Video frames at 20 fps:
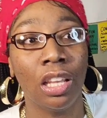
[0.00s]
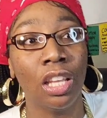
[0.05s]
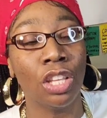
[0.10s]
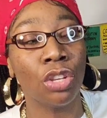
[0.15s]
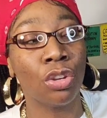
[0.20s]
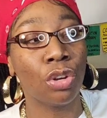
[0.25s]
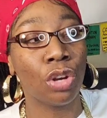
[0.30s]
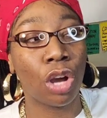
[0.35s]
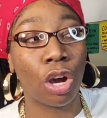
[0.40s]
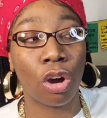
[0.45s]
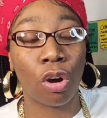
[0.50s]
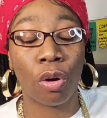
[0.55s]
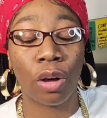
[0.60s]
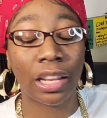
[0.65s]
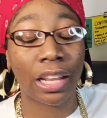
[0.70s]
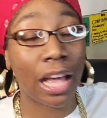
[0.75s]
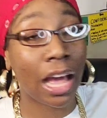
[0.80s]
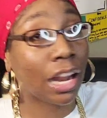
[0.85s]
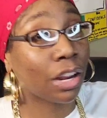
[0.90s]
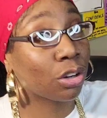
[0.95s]
You know, a
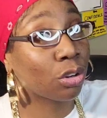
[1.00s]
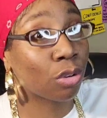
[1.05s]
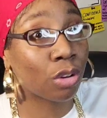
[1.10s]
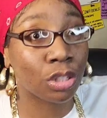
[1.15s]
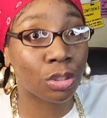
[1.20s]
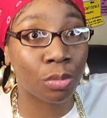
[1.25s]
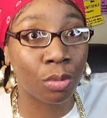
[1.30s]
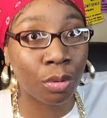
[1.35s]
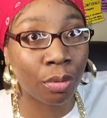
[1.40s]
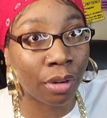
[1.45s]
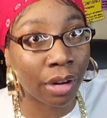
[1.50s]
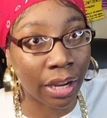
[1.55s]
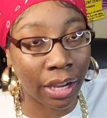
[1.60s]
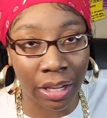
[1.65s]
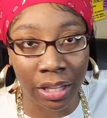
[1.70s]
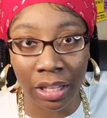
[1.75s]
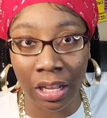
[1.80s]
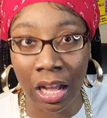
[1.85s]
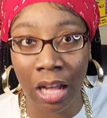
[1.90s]
lot of girls regret.